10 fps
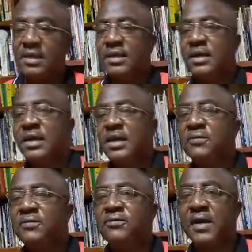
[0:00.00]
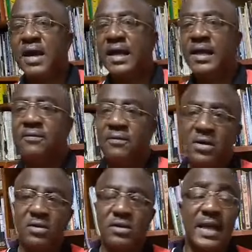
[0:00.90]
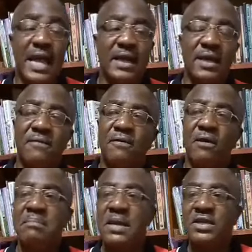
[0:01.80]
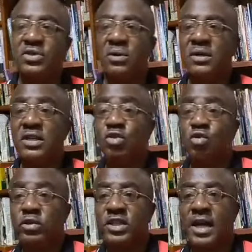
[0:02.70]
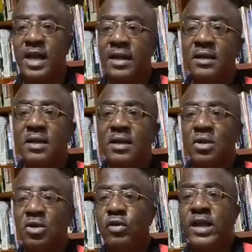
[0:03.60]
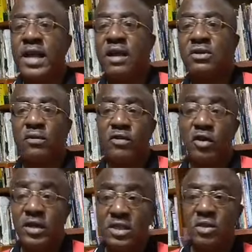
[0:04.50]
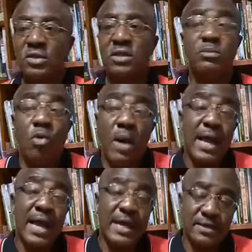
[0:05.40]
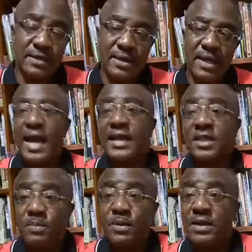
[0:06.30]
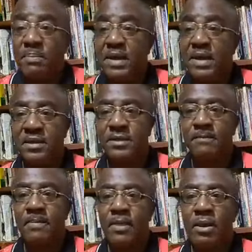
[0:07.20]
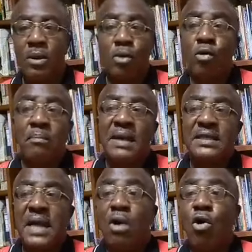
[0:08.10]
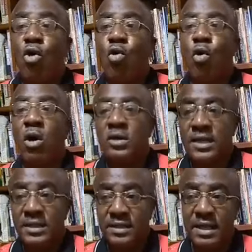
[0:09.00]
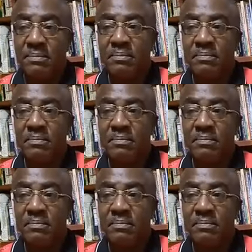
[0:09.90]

If uh, it feels like the information is crucial to the health of your relationship, go ahead and spill the beans, no matter how awkward it seems